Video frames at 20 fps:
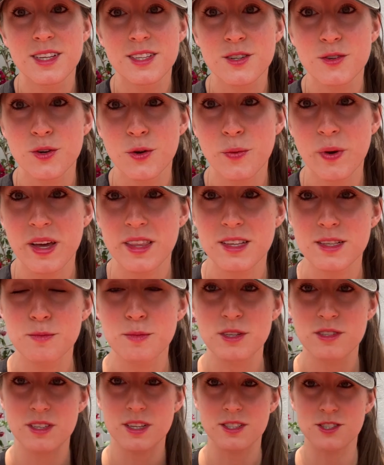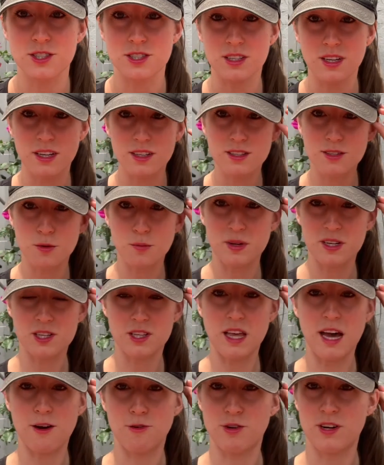don't know why this music just got so much
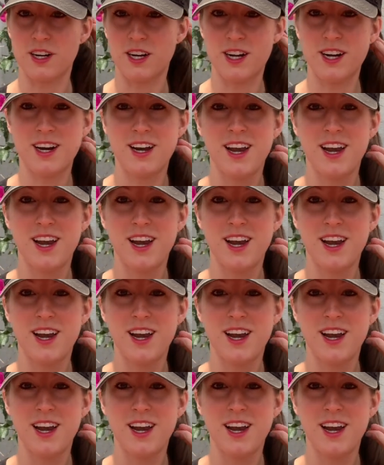louder.